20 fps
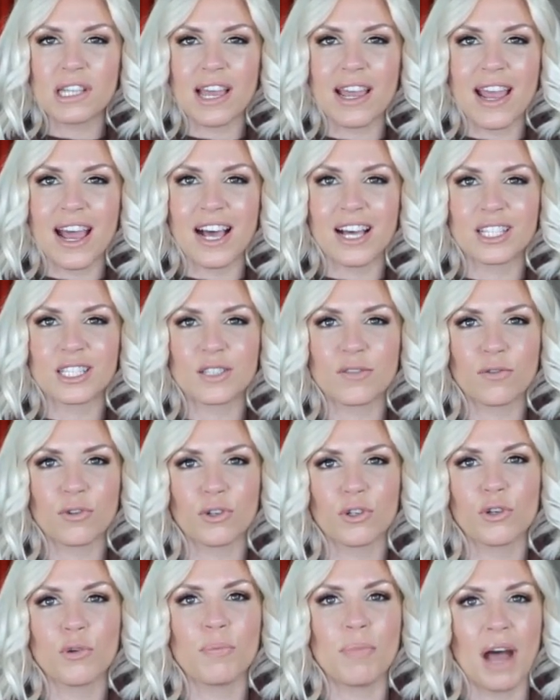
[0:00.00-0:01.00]
I asked for
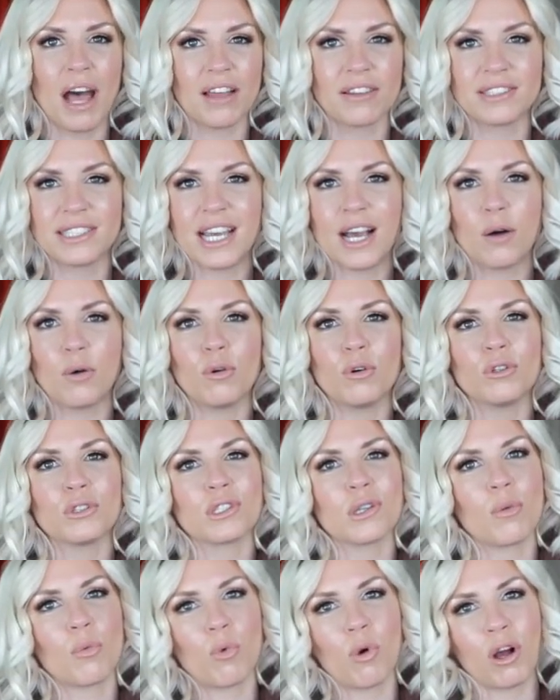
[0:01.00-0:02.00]
new bath towels
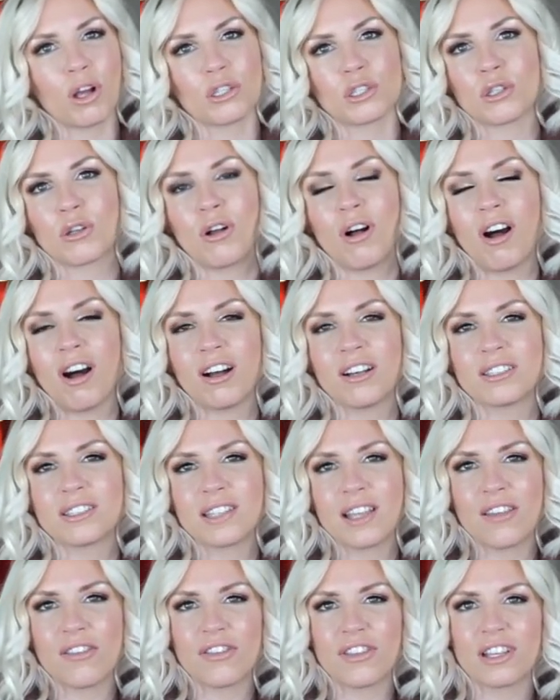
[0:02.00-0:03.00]
and
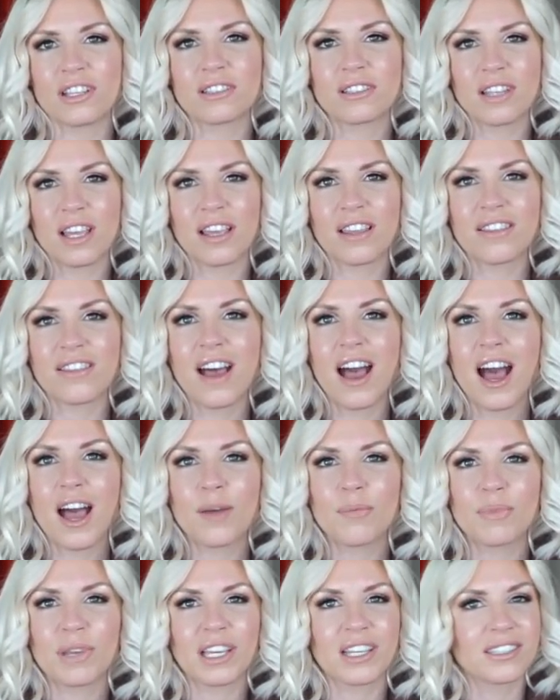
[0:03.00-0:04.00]
washcloths and things like
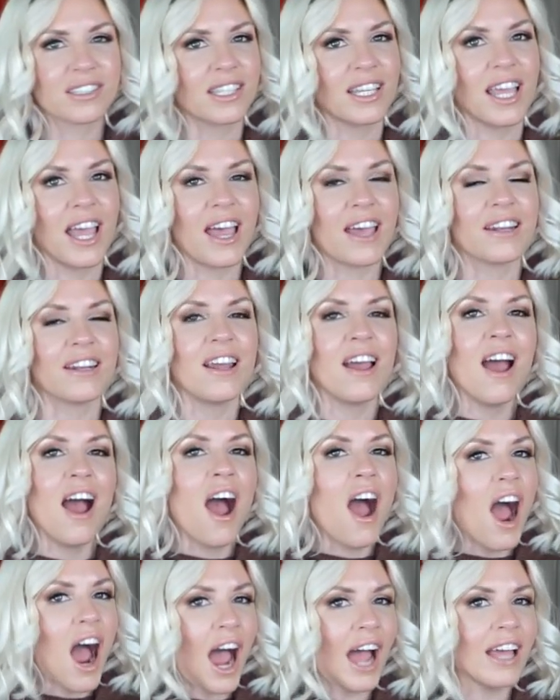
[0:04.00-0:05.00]
that because again,
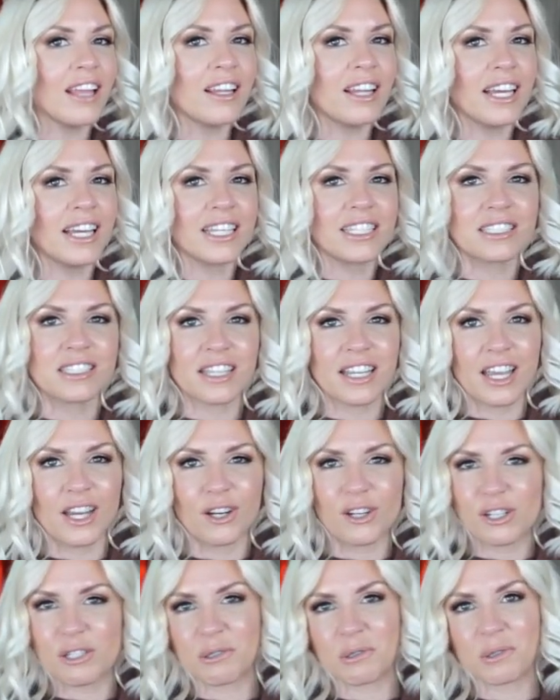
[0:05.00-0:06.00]
I like to
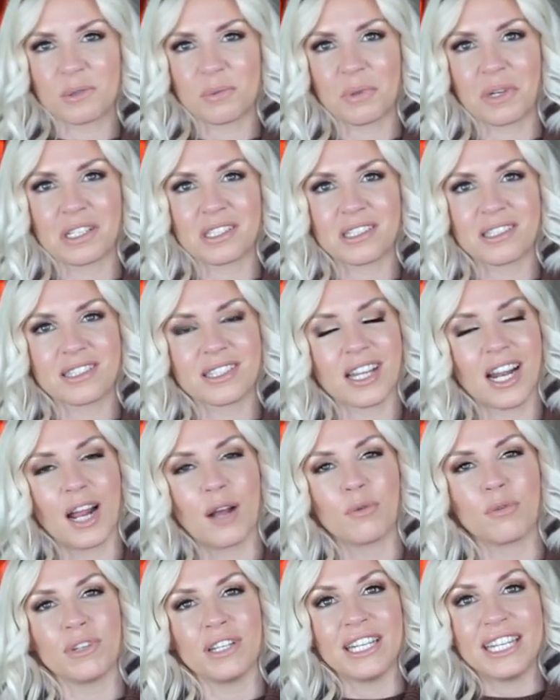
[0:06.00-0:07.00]
get Christmas presents that
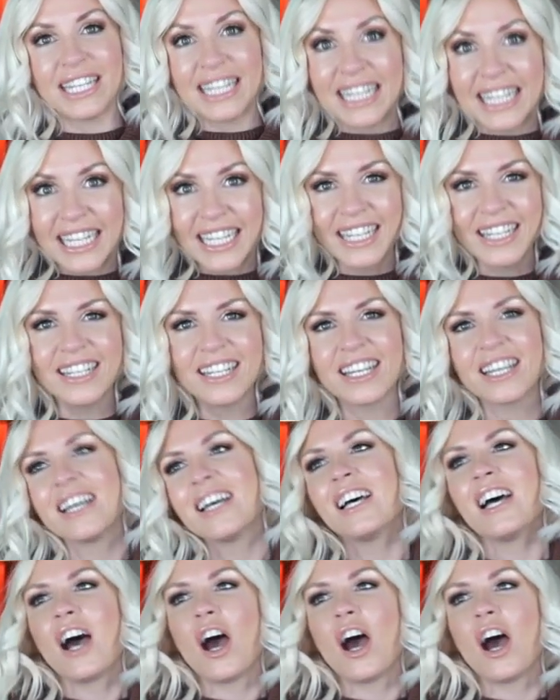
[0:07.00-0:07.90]
I would need